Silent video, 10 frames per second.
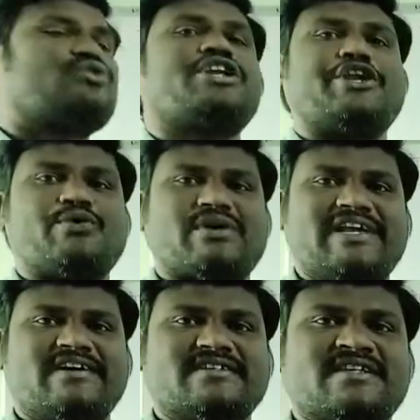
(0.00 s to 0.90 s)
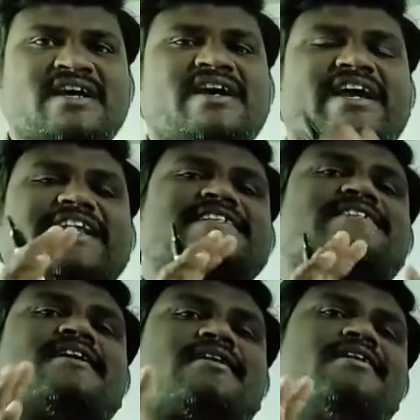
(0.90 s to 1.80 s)
nucleus in a
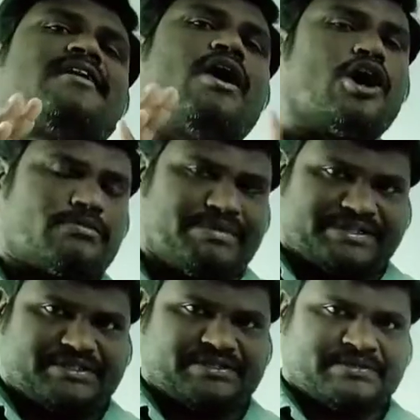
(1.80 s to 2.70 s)
circular orbits.